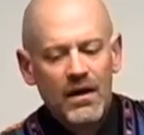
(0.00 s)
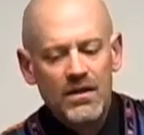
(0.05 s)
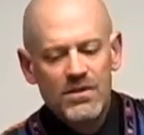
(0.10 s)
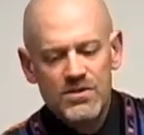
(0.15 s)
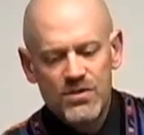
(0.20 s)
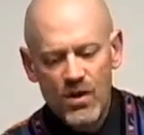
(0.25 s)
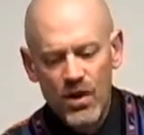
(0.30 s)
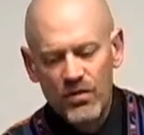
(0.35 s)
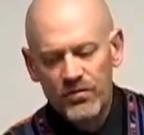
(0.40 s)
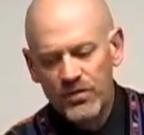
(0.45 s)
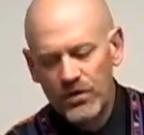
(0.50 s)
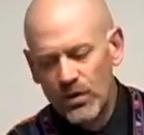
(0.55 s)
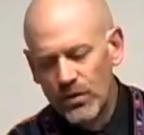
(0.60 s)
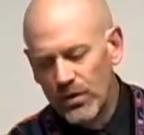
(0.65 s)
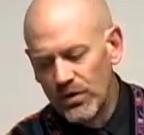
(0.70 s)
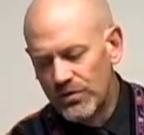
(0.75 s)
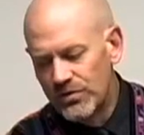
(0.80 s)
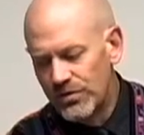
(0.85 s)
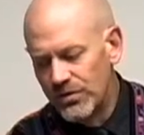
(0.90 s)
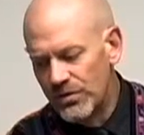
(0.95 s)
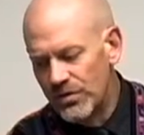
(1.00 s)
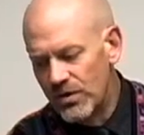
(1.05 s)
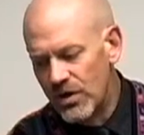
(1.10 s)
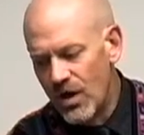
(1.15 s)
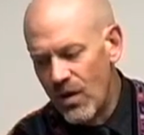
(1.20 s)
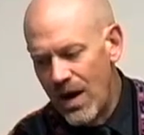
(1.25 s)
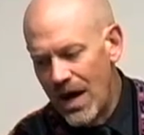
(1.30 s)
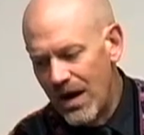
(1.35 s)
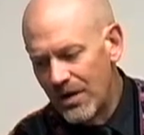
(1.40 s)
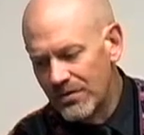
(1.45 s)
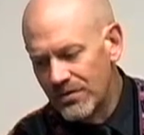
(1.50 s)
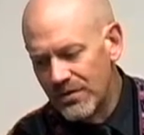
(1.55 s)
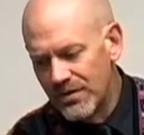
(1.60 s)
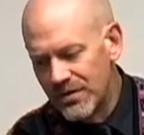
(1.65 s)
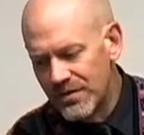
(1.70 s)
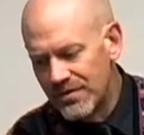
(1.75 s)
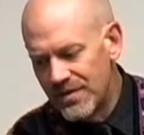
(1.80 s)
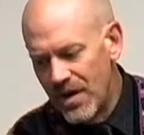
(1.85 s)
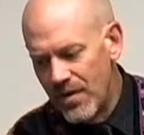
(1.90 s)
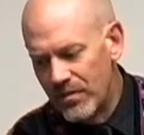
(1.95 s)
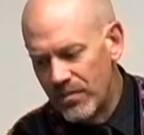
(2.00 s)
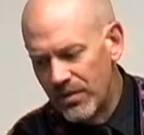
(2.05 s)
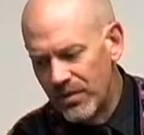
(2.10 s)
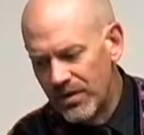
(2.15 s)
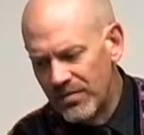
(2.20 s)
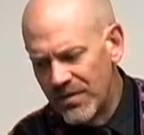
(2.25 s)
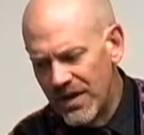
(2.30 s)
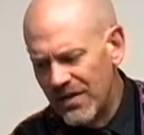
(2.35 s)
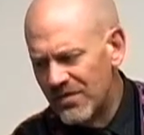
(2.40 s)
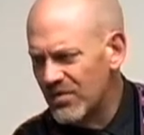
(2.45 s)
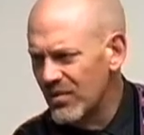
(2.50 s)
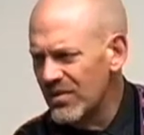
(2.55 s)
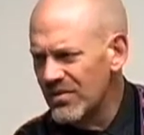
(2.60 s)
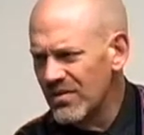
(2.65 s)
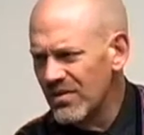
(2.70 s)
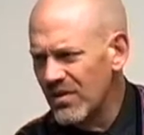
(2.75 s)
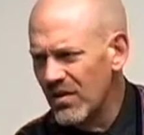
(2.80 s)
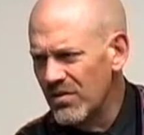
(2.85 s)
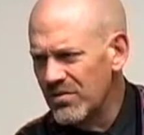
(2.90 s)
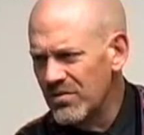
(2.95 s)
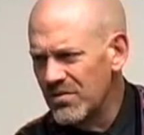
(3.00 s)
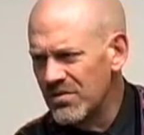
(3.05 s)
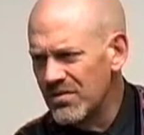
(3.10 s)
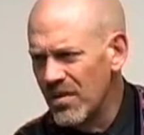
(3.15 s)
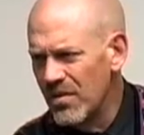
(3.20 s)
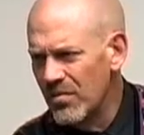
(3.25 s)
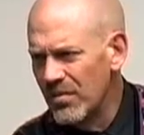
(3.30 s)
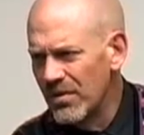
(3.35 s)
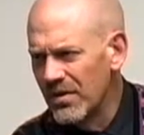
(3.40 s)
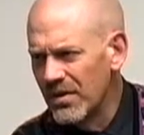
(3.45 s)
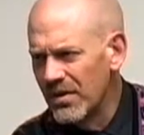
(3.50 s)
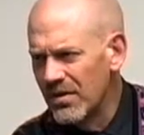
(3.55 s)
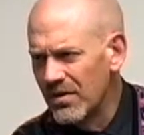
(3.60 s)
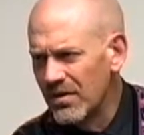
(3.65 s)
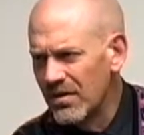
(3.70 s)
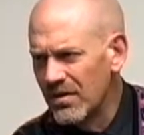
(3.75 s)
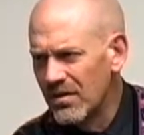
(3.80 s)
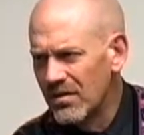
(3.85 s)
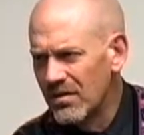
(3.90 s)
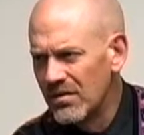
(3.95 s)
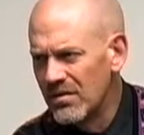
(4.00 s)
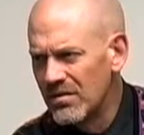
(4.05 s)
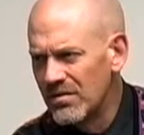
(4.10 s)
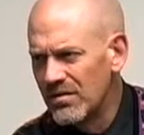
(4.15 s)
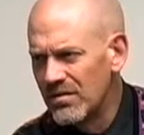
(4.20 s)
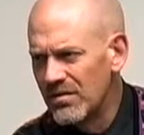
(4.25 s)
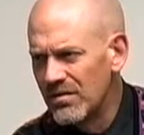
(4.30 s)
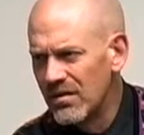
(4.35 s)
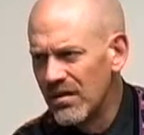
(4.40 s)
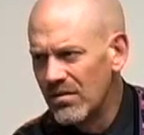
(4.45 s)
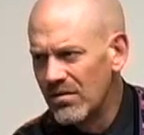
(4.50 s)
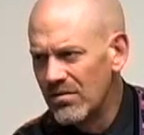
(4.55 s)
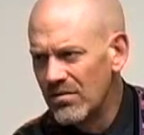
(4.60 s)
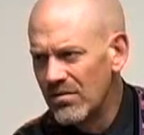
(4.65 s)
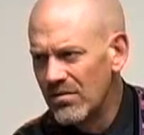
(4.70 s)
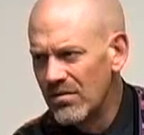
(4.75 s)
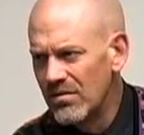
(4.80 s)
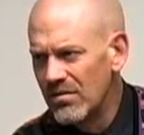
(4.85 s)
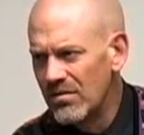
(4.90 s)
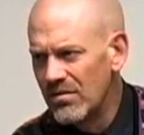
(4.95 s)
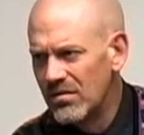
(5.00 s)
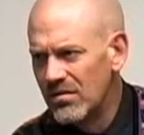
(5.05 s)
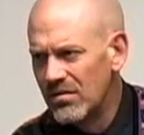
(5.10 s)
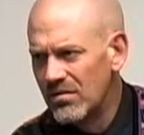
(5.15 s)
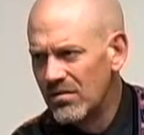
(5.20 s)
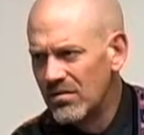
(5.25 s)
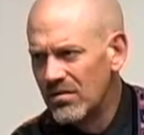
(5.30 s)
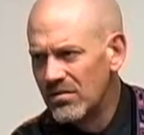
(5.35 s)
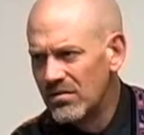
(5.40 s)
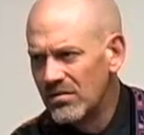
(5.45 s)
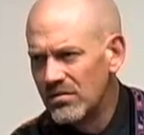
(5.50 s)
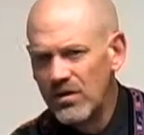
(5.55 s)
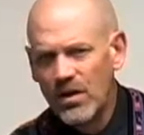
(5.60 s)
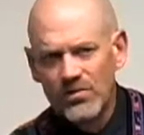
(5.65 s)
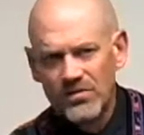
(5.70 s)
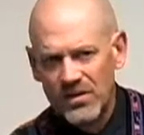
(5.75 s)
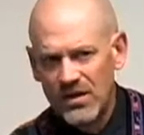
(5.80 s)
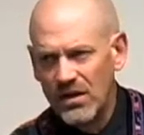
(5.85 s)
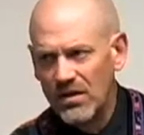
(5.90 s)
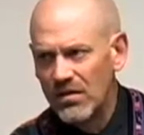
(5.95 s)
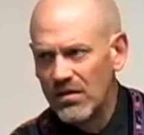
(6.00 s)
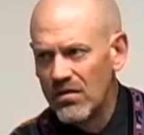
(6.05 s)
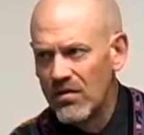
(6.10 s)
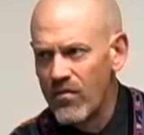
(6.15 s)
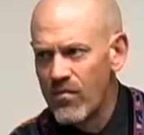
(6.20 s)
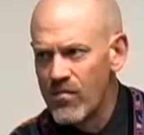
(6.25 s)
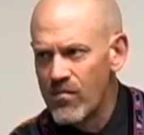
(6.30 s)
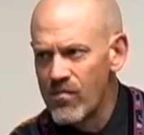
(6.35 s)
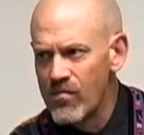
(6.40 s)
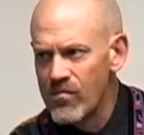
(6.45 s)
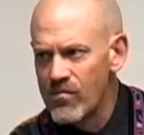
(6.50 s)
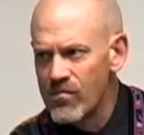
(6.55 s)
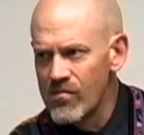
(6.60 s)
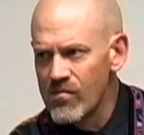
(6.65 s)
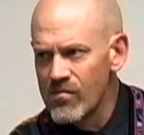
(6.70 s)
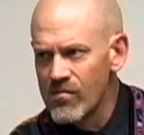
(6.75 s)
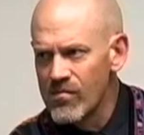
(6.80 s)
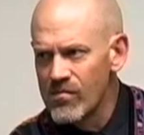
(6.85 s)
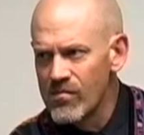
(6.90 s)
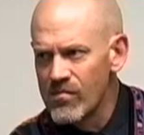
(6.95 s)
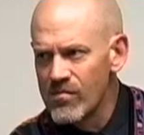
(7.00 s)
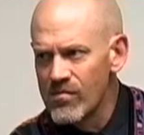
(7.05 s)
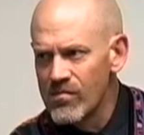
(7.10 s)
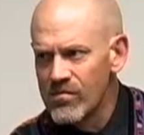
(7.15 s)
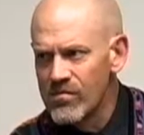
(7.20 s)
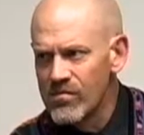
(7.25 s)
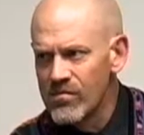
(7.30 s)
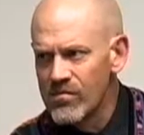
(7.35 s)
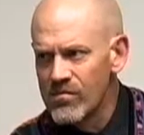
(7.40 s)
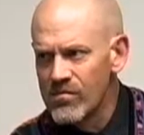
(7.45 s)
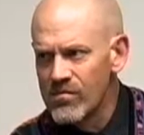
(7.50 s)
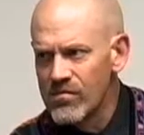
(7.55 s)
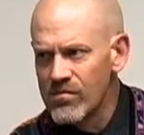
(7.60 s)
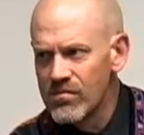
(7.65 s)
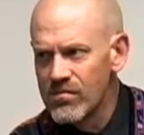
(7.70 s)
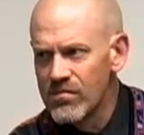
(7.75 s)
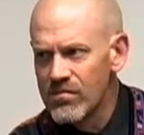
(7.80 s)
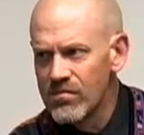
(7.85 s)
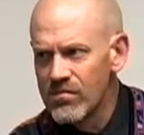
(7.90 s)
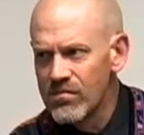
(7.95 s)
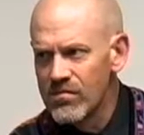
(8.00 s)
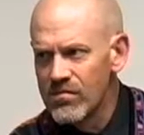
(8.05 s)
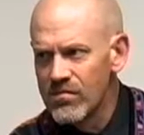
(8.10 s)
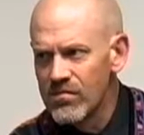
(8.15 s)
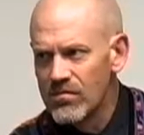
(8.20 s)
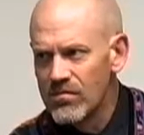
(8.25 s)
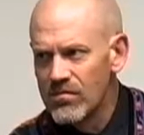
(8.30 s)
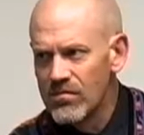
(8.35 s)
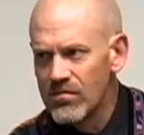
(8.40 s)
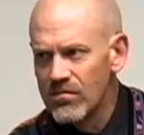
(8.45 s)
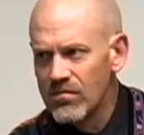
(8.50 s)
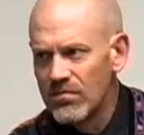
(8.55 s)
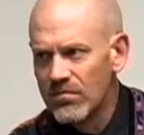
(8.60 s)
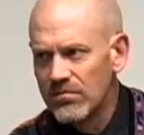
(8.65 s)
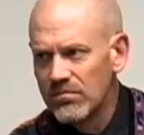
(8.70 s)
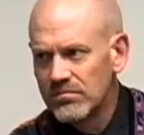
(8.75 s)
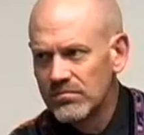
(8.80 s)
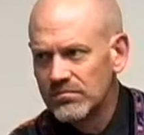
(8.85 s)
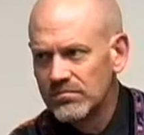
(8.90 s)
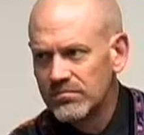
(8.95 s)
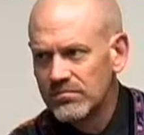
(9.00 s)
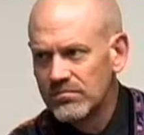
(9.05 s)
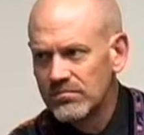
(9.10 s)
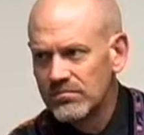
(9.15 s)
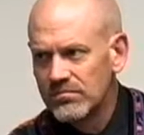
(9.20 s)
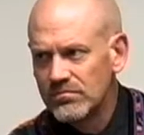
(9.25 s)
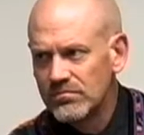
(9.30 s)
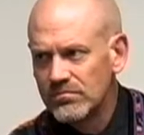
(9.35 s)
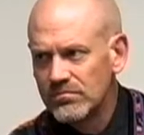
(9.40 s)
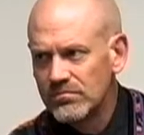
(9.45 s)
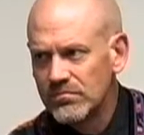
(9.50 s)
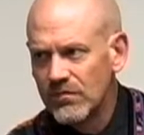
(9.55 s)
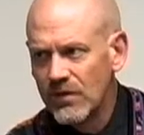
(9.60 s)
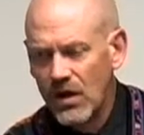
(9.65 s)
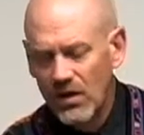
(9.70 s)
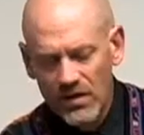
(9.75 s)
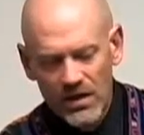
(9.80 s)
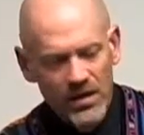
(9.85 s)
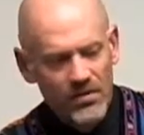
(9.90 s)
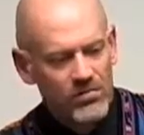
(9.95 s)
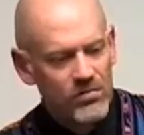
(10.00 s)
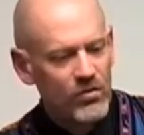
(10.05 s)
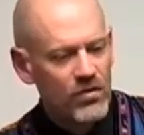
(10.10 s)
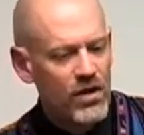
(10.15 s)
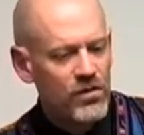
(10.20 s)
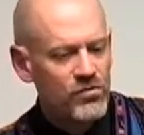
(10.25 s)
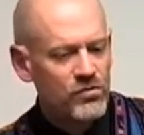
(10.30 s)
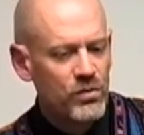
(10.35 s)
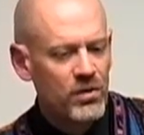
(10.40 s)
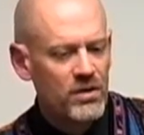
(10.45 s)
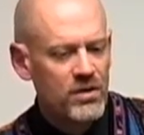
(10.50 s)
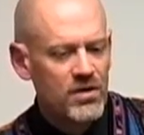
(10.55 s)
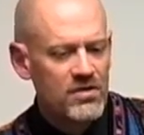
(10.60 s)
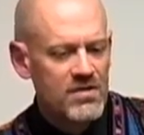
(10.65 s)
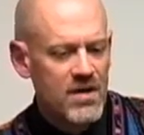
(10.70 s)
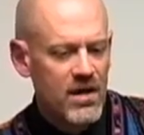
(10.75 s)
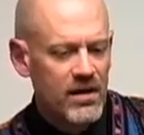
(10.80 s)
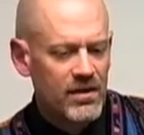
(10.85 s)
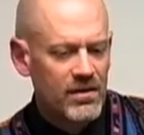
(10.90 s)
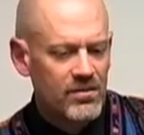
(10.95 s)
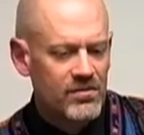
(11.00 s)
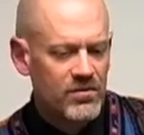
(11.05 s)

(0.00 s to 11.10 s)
And so, if you were to go out to the temple in Mesa, what's the closest temple here? Do you know? No, to here. Um, actually, there's one outside Crestwood. Okay, Crestwood, Kentucky.